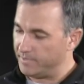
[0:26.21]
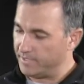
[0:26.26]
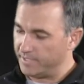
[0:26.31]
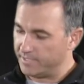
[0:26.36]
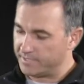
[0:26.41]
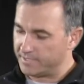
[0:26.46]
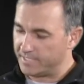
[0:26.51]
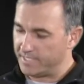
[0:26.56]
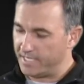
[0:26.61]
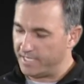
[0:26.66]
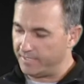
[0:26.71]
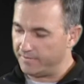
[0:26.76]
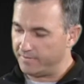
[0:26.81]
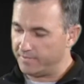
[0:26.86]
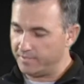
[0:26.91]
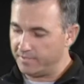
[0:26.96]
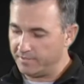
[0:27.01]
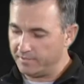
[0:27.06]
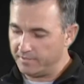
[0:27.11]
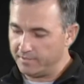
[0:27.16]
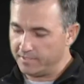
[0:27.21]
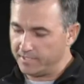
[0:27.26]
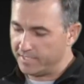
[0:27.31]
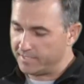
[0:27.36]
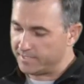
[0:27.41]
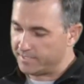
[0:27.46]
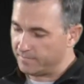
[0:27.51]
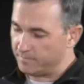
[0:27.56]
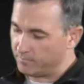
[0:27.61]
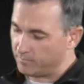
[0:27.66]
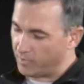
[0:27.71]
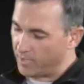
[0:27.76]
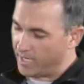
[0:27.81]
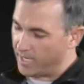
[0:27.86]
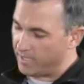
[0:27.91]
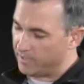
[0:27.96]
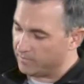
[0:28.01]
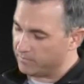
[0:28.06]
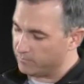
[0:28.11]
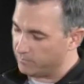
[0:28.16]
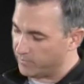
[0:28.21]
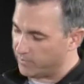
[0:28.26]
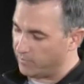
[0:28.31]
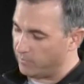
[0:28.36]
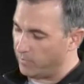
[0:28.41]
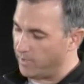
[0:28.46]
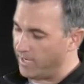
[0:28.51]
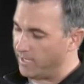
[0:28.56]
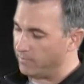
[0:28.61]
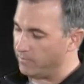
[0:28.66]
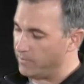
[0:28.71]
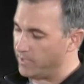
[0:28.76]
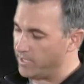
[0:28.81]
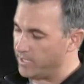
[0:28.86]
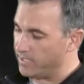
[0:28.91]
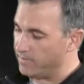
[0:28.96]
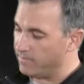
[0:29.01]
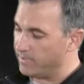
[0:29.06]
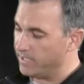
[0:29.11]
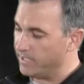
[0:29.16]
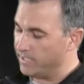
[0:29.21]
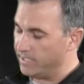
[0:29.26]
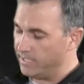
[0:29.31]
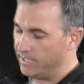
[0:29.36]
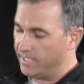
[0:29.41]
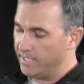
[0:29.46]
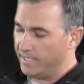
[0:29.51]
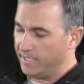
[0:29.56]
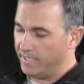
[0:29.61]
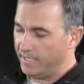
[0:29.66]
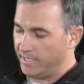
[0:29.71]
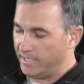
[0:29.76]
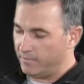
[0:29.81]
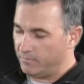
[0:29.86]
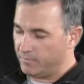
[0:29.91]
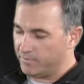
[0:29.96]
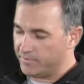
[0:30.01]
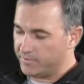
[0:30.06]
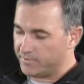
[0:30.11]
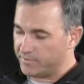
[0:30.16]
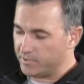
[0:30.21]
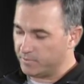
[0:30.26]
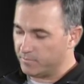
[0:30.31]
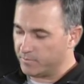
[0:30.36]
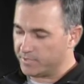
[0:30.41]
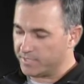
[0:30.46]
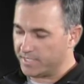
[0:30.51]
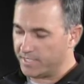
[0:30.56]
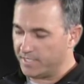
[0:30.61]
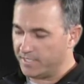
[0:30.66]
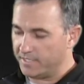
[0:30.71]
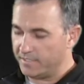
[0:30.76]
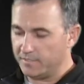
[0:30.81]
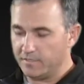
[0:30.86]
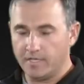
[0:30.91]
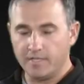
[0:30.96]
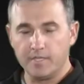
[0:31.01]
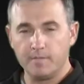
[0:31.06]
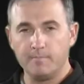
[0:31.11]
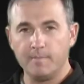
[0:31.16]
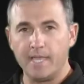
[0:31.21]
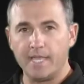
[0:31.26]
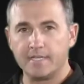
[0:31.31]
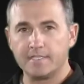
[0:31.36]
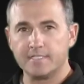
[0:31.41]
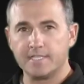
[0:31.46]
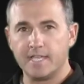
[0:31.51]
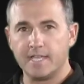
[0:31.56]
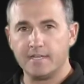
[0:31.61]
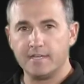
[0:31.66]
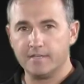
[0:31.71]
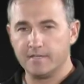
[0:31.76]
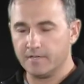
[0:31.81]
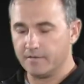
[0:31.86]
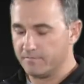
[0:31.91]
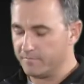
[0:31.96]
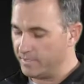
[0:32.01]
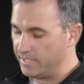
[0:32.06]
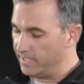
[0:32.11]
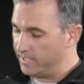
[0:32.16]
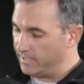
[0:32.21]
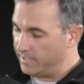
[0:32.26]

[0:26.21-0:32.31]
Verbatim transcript: it's got the custom brown with the white web and with the super skin on the backside here.